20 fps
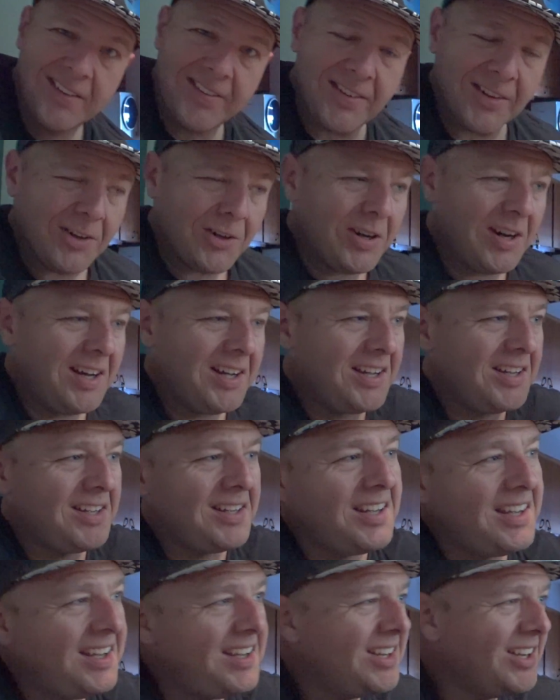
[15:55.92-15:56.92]
So,
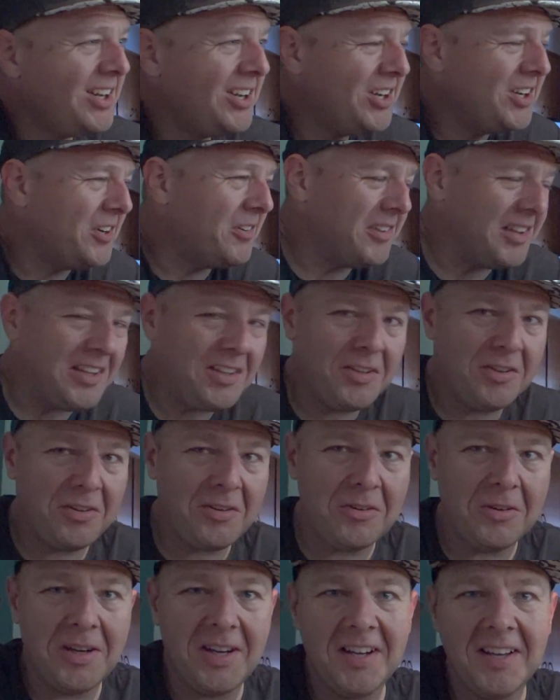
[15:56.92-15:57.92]
well, I
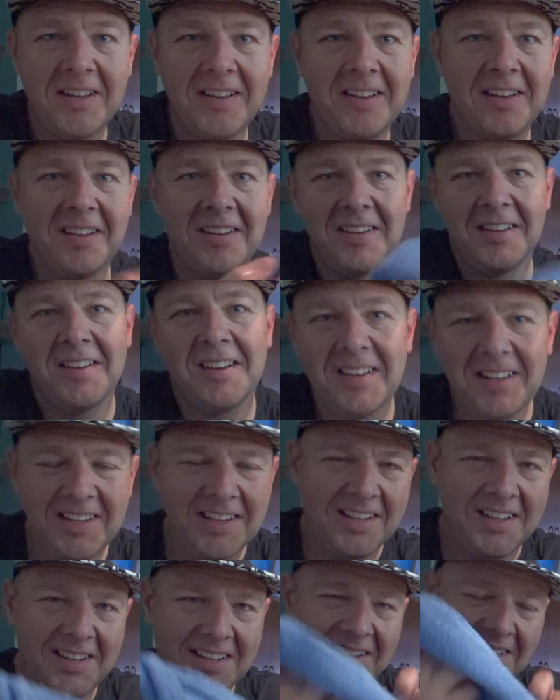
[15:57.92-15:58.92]
do,
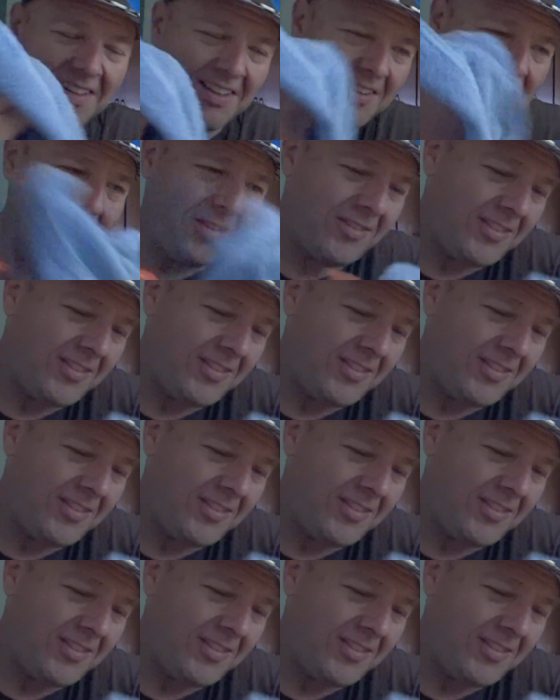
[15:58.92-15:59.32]
I do